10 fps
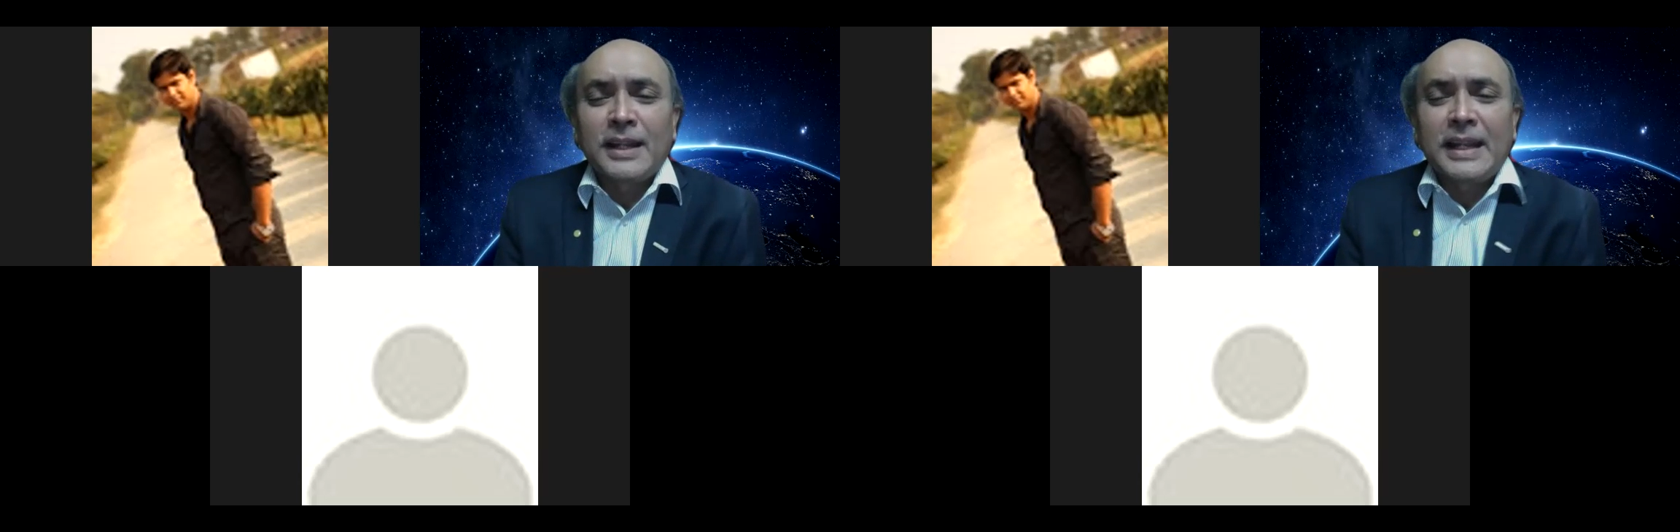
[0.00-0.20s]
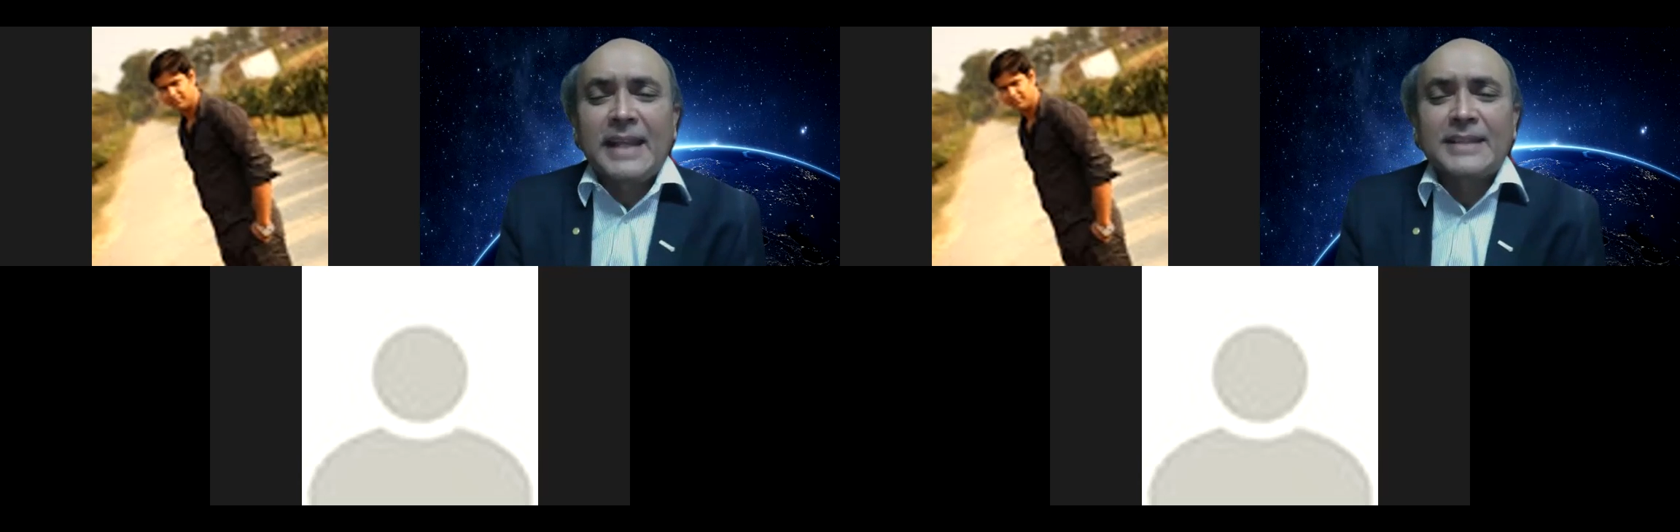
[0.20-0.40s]

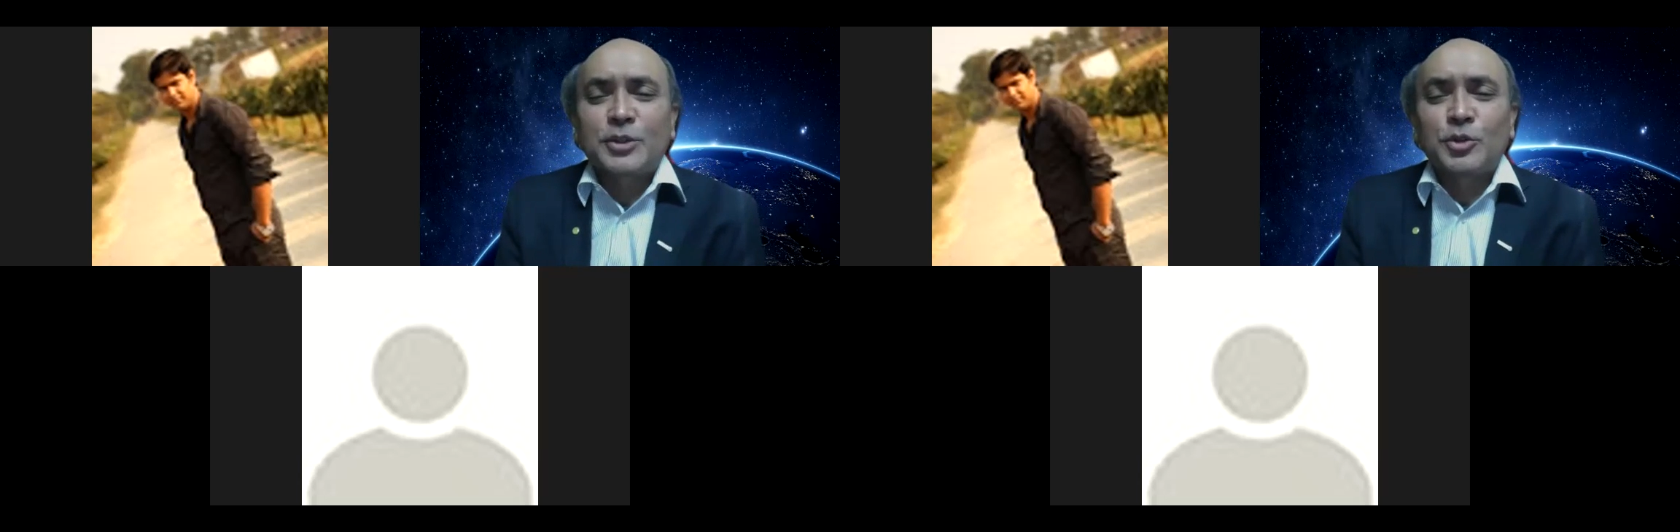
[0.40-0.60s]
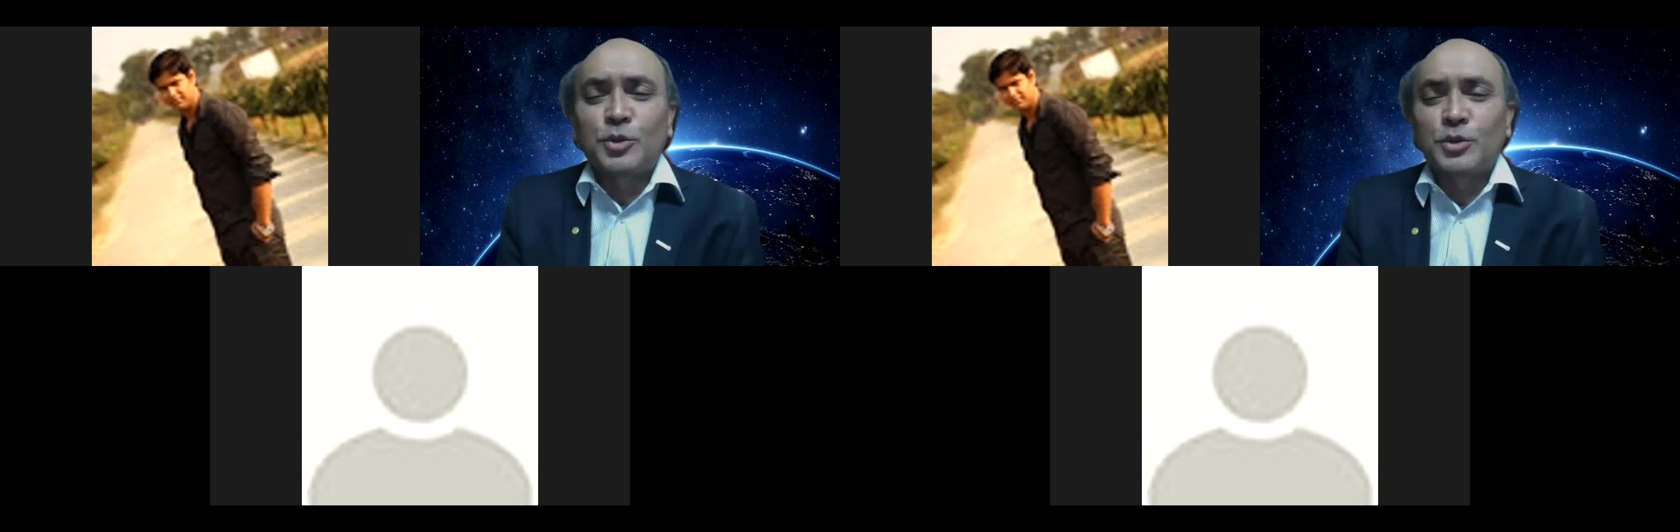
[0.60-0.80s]
less
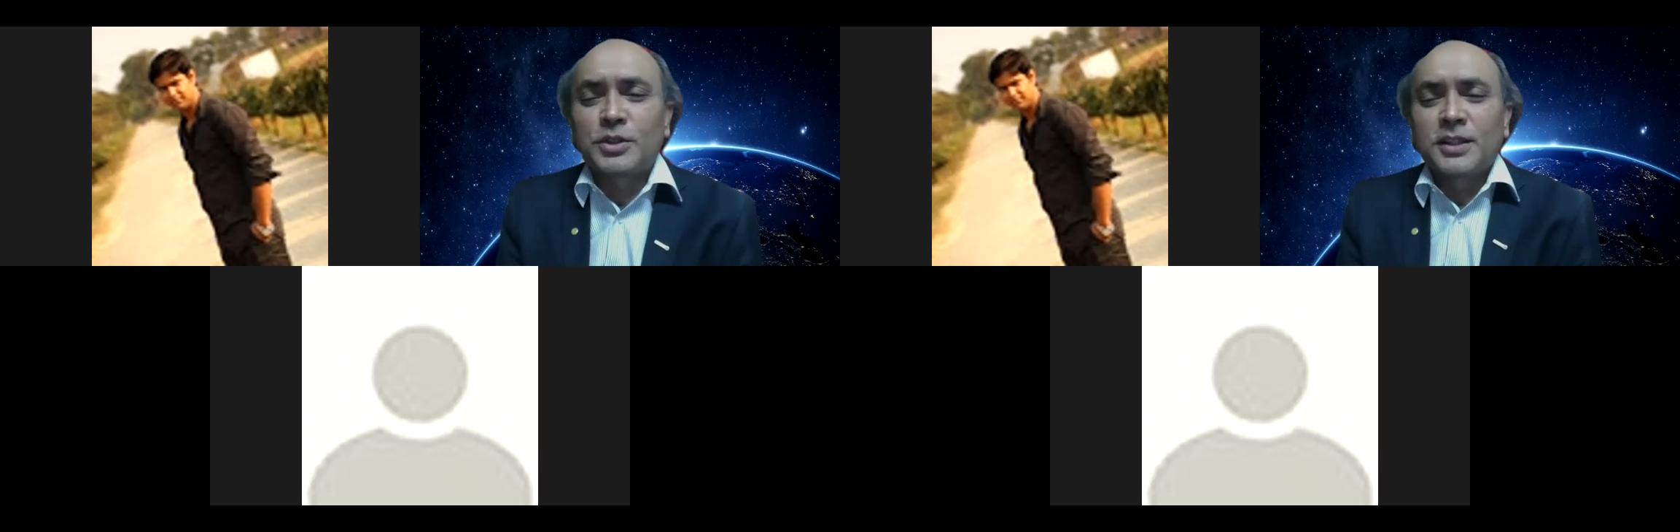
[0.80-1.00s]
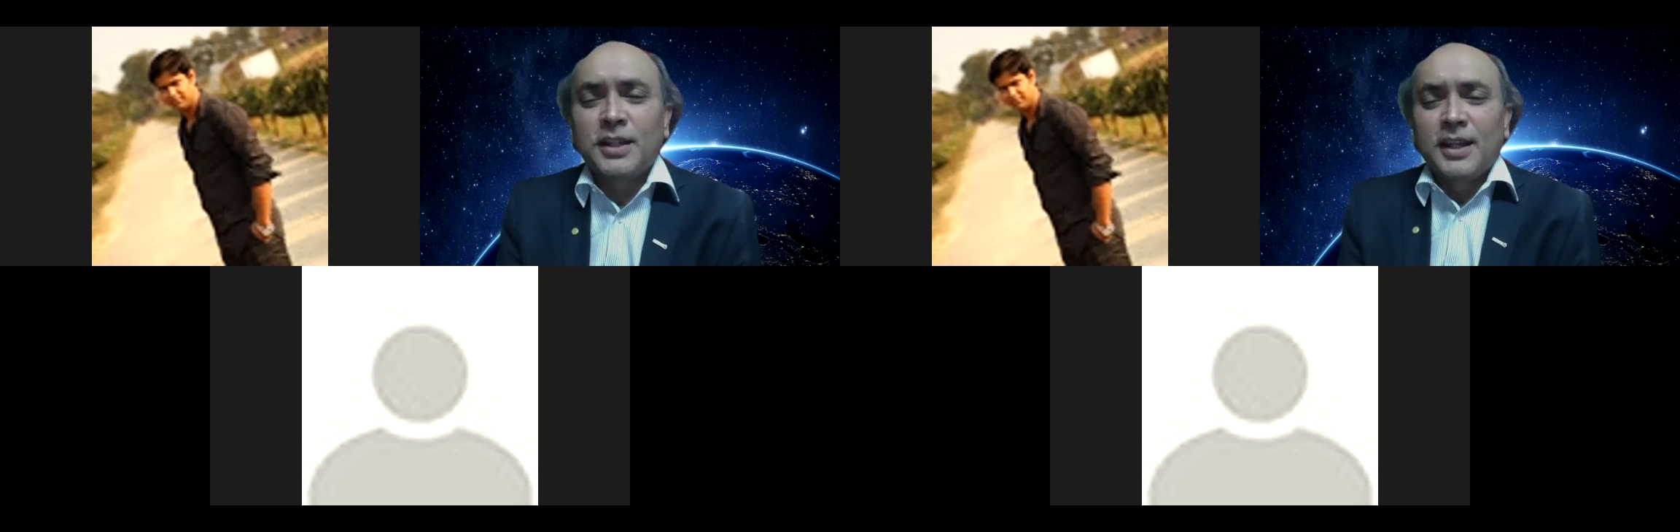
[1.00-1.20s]
cooked